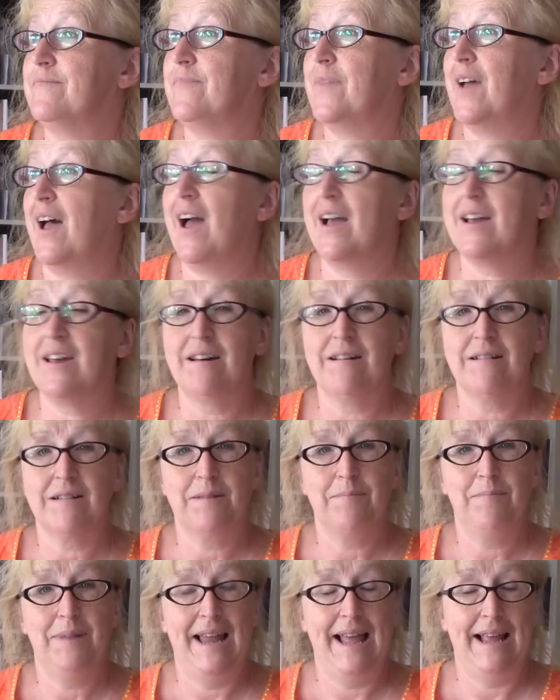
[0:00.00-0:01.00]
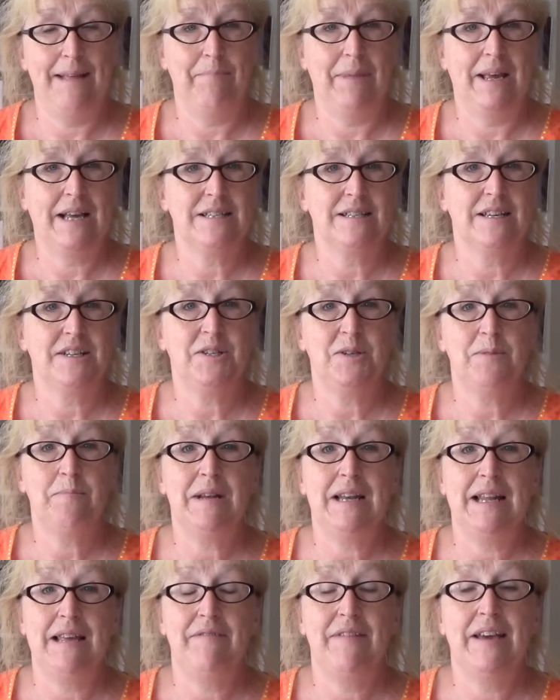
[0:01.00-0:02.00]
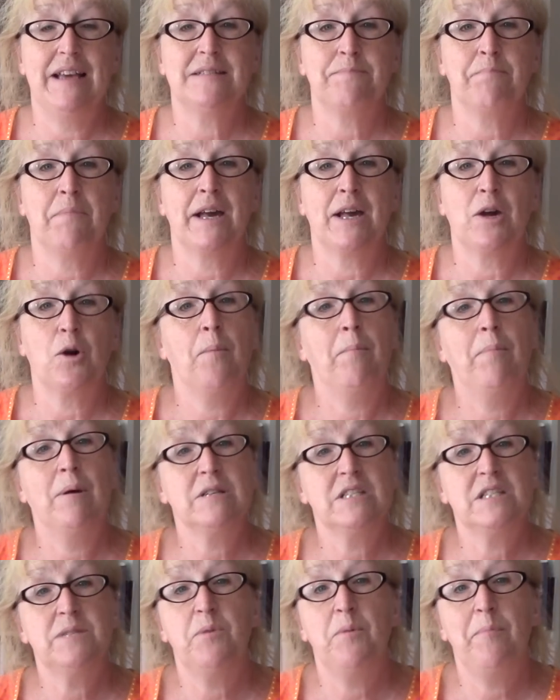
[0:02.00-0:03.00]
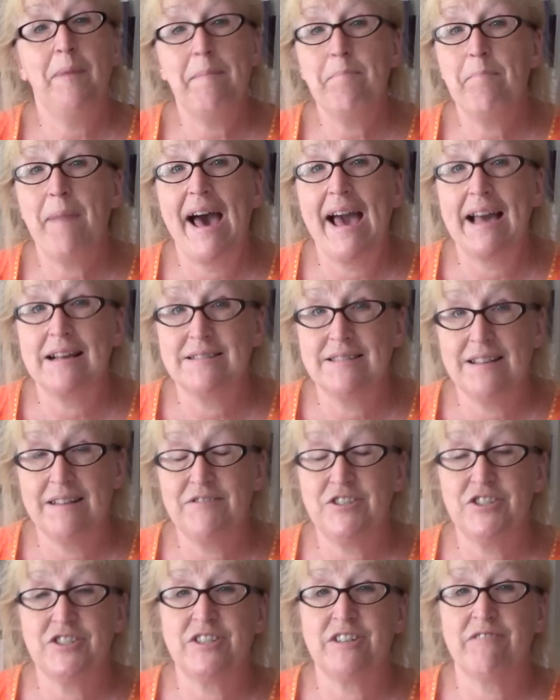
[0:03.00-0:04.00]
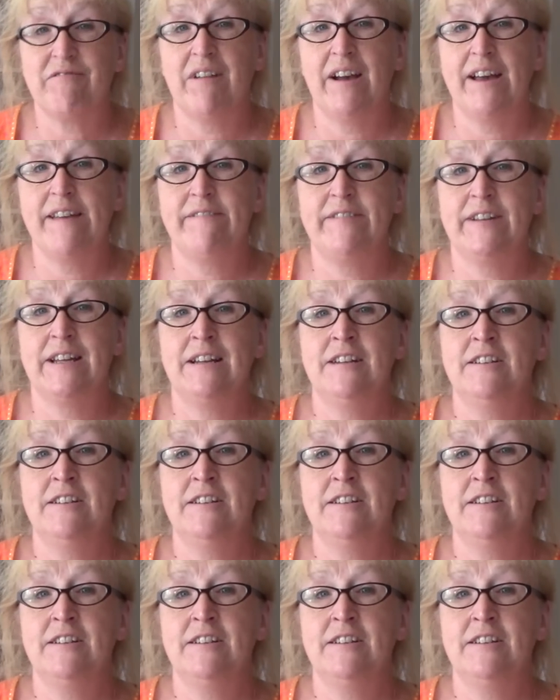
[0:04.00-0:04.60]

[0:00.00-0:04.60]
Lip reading: I can't complain because I do believe it is my compostable bin bags that have just arrived.